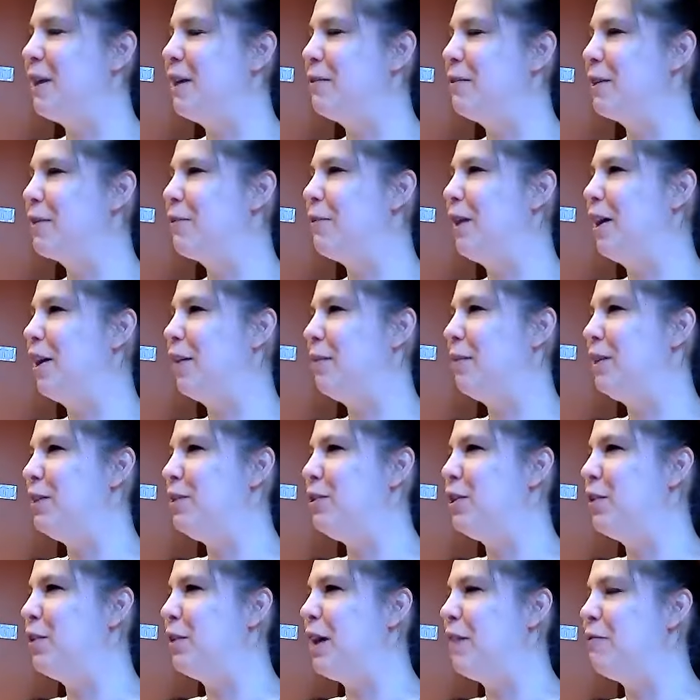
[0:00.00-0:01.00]
my requirement.
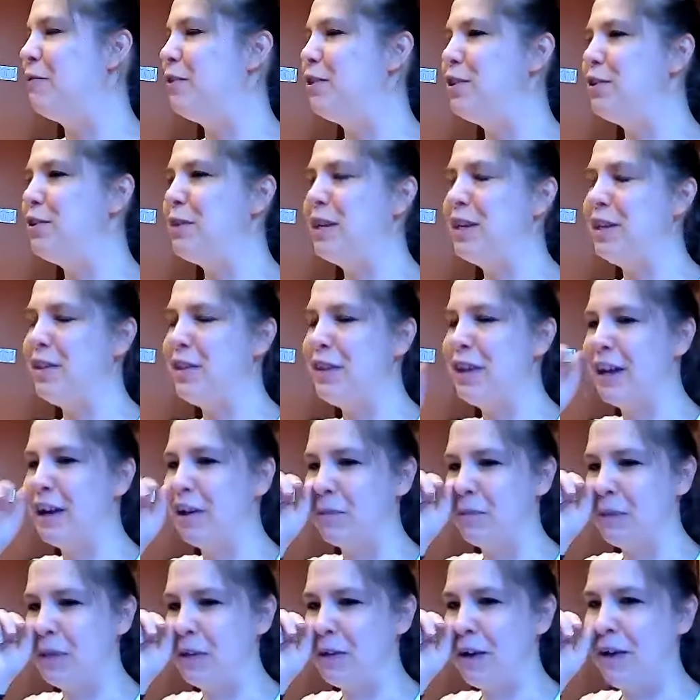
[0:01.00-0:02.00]
You don't have to do anything
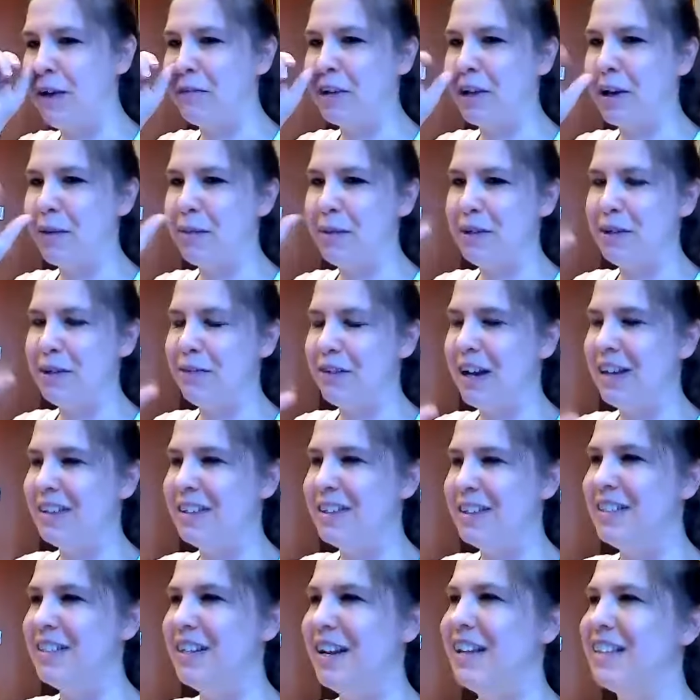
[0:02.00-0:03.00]
else, but you have to come into
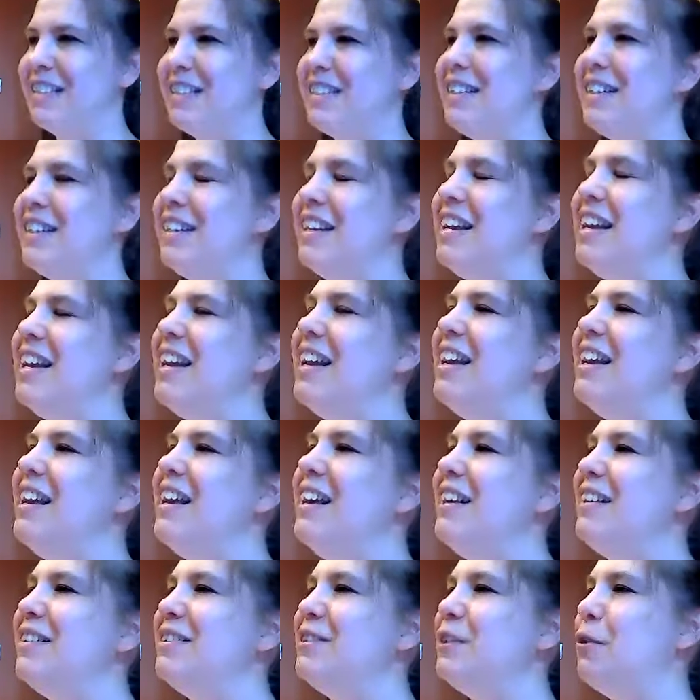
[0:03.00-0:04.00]
Vasisthasana.
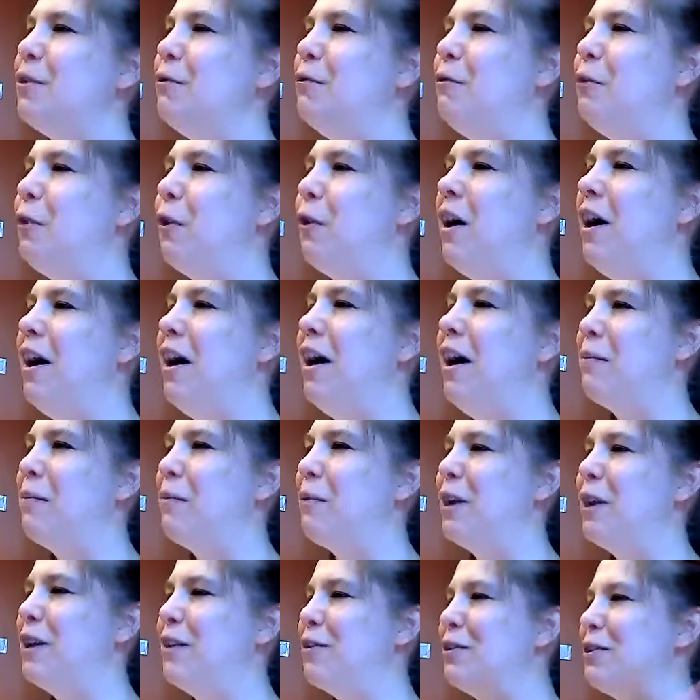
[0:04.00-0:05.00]
So for,
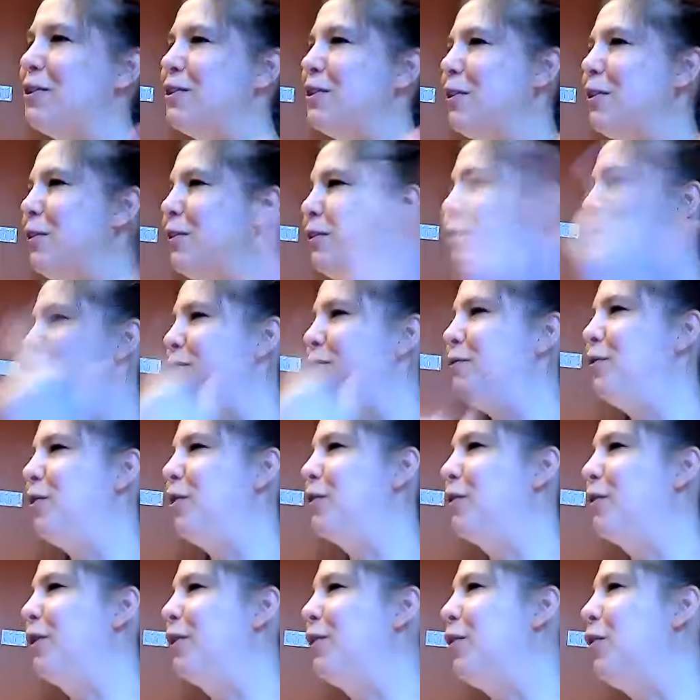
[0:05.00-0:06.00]
bring your shoulders
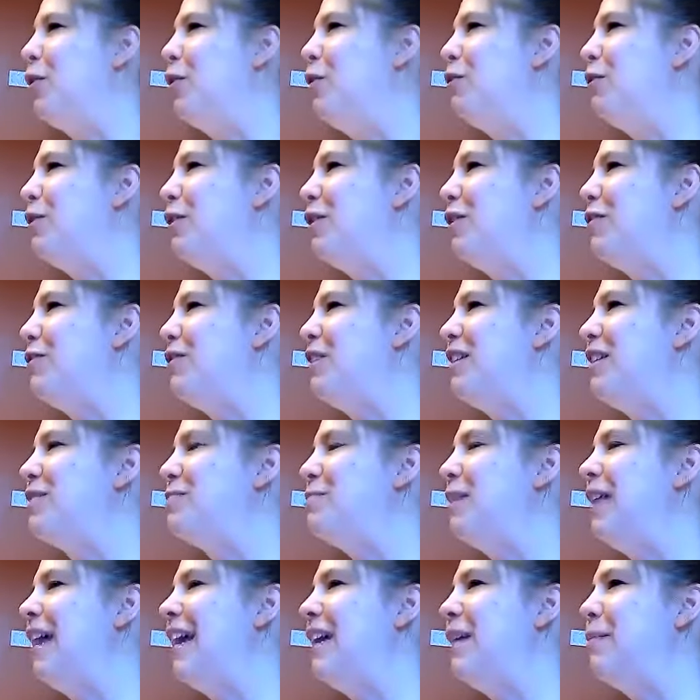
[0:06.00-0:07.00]
forward over your
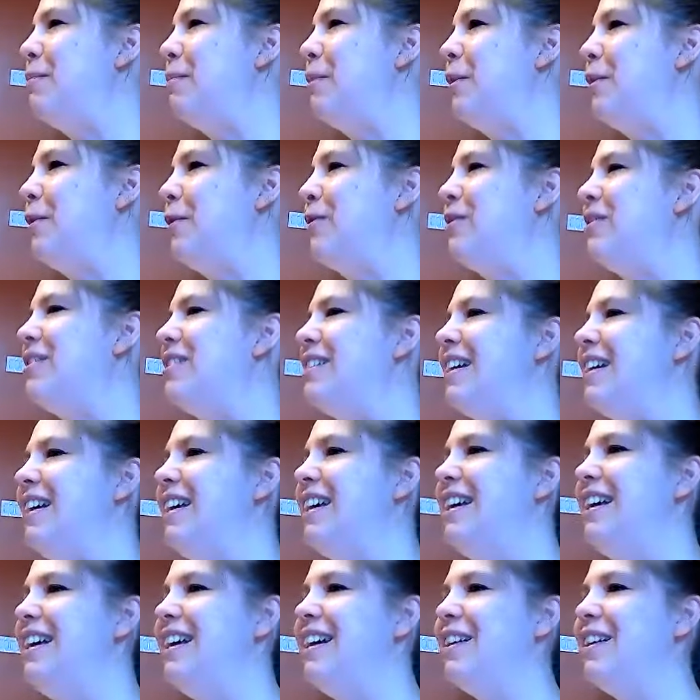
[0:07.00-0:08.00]
wrist, plank pose.
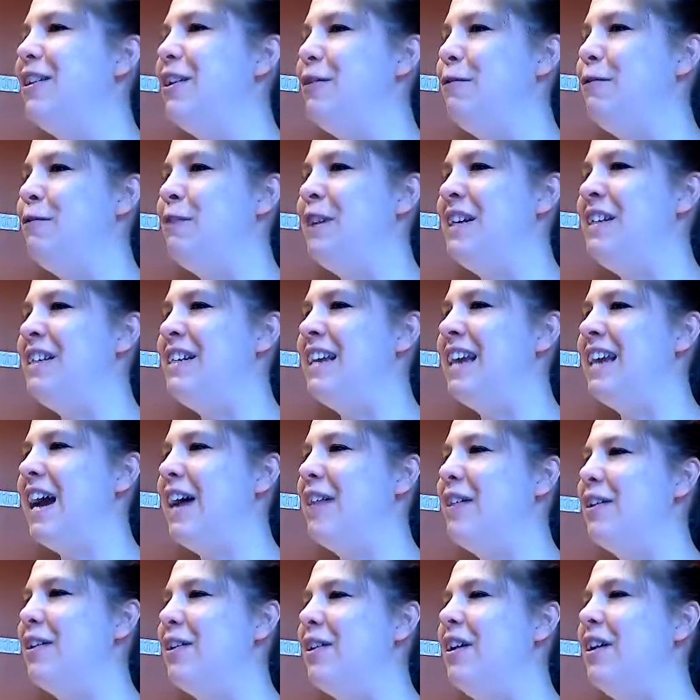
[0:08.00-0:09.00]
Good. Feet
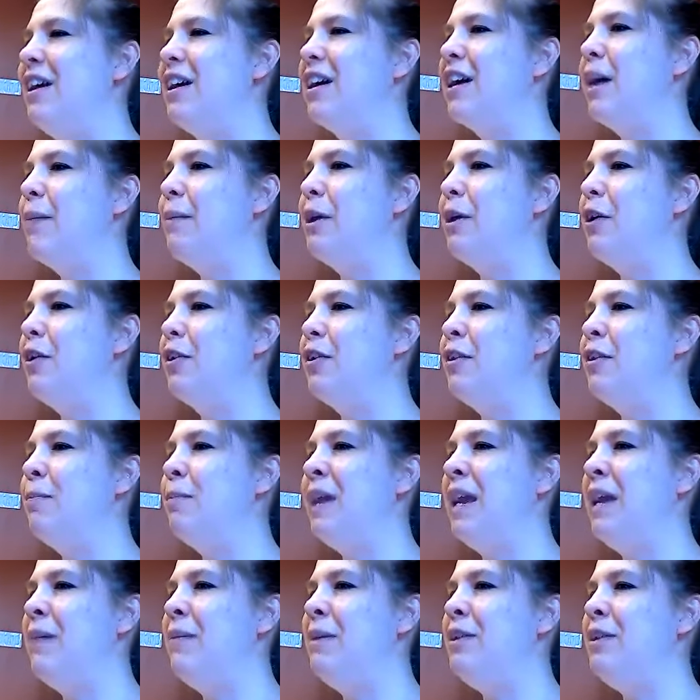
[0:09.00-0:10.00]
together, coming onto the
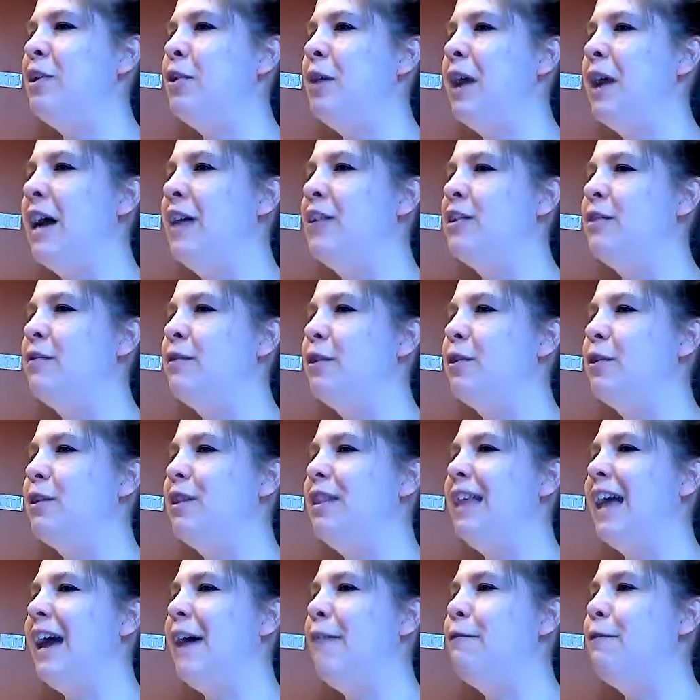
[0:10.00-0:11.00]
baby toe edge of your
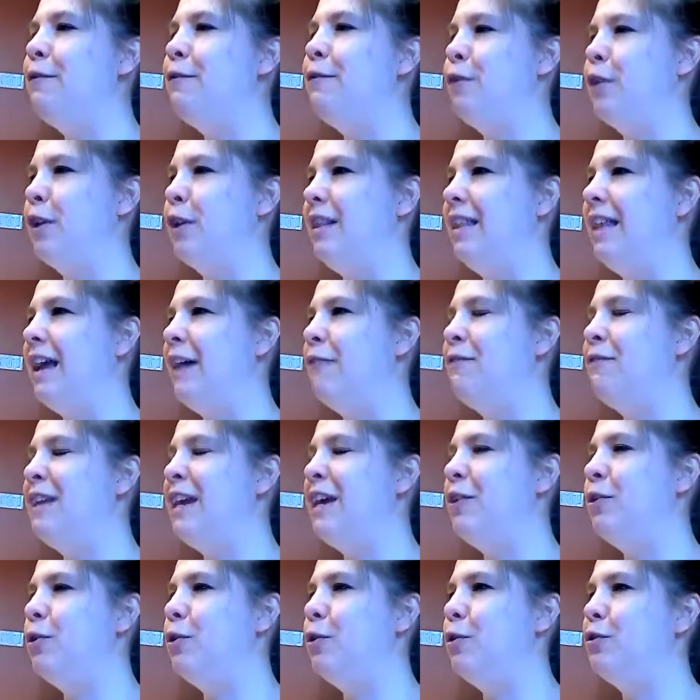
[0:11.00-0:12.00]
left foot. Left
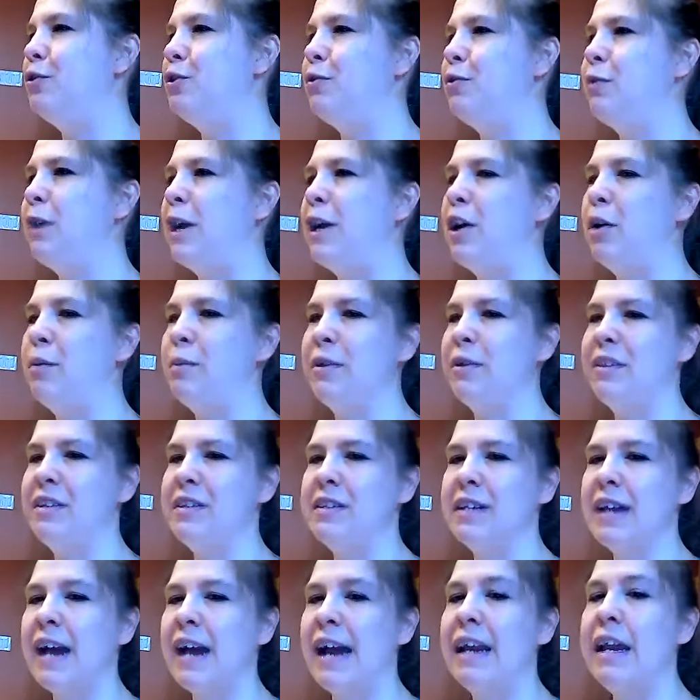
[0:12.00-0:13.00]
hand holds you right onto the
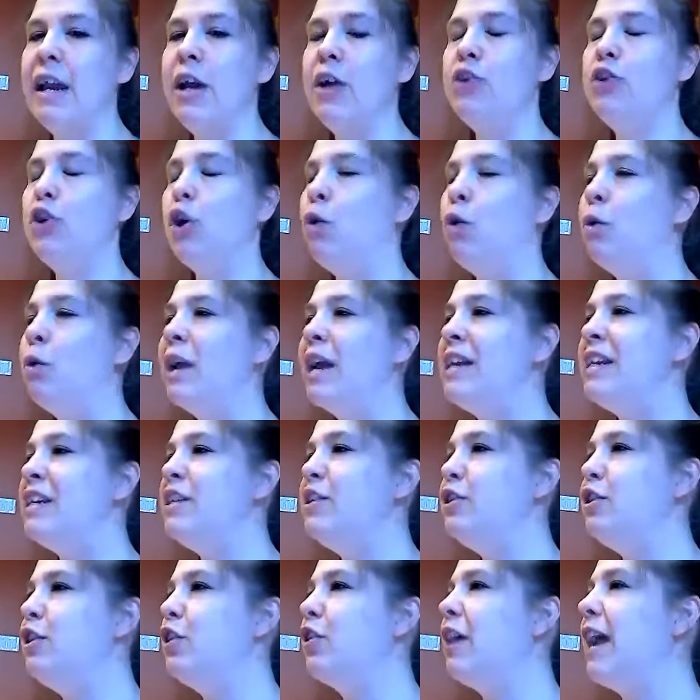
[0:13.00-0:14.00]
sky. Don't get
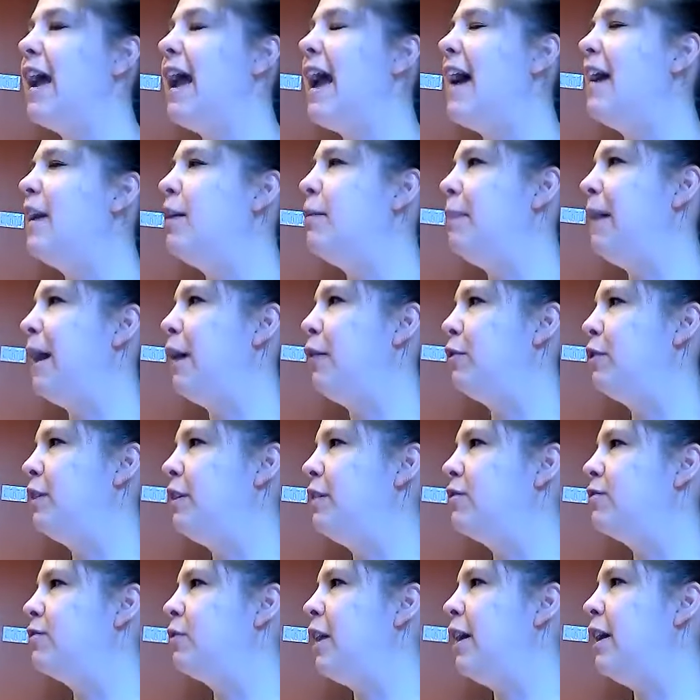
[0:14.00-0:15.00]
into your head about
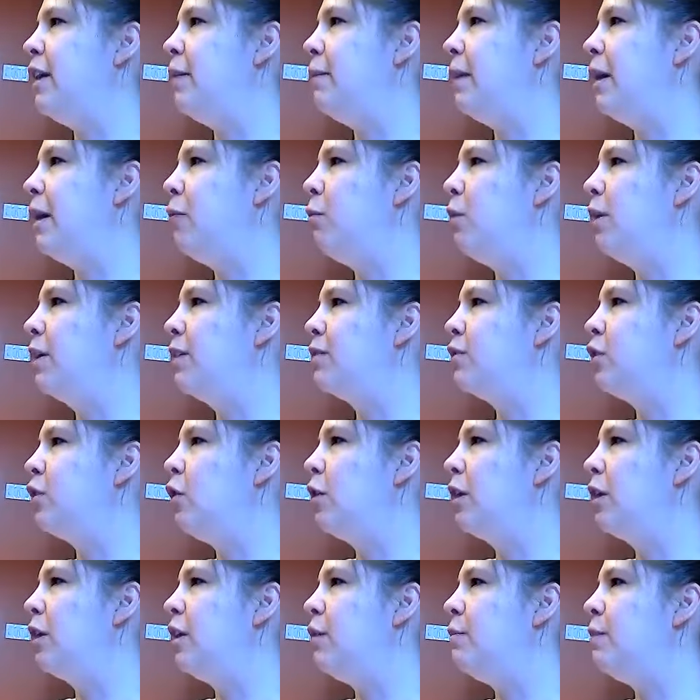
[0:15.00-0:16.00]
this, right? About what it's
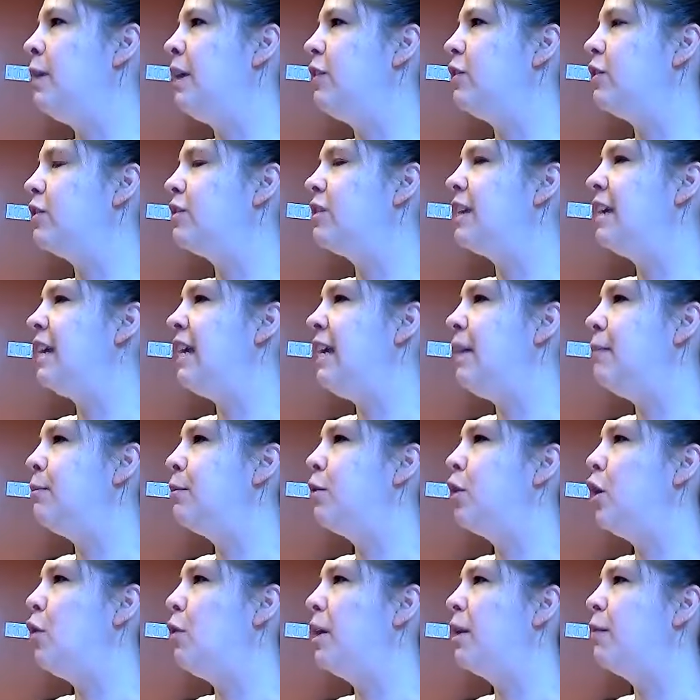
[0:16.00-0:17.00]
all going to be. Just
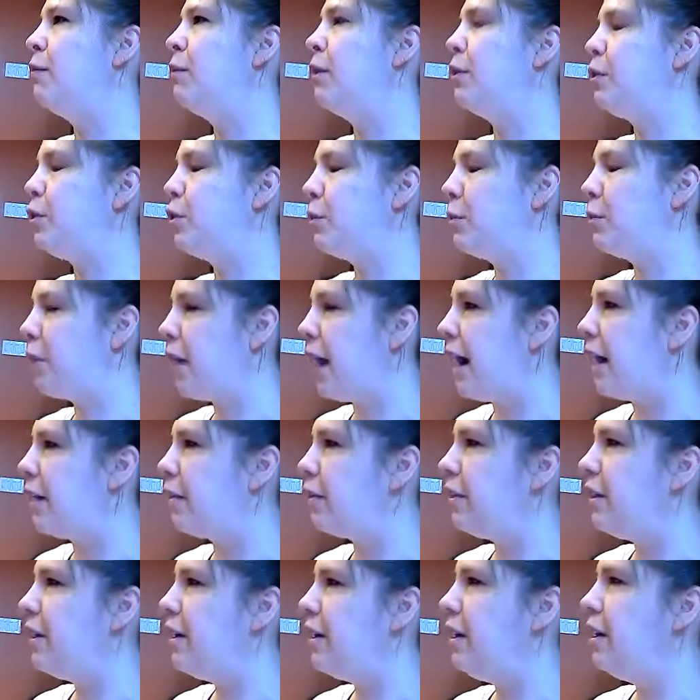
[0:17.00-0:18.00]
keep going with your
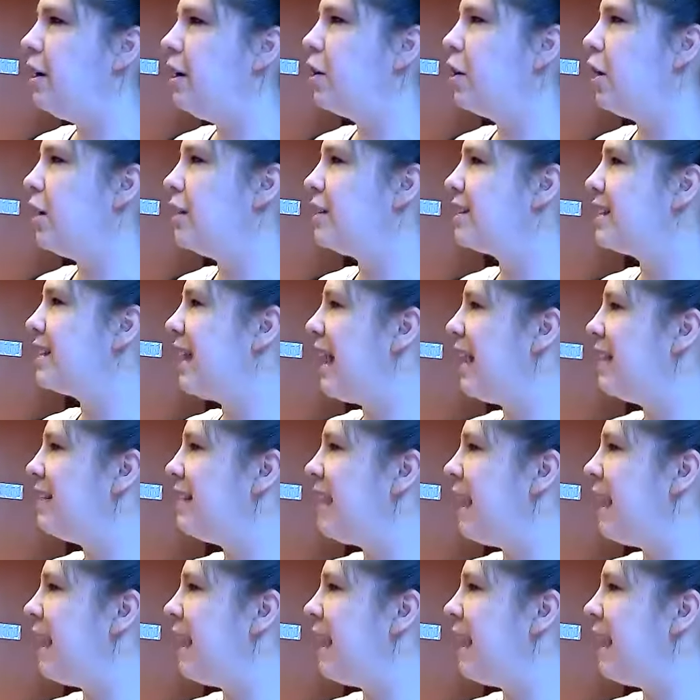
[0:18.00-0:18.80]
breath. Good. Slide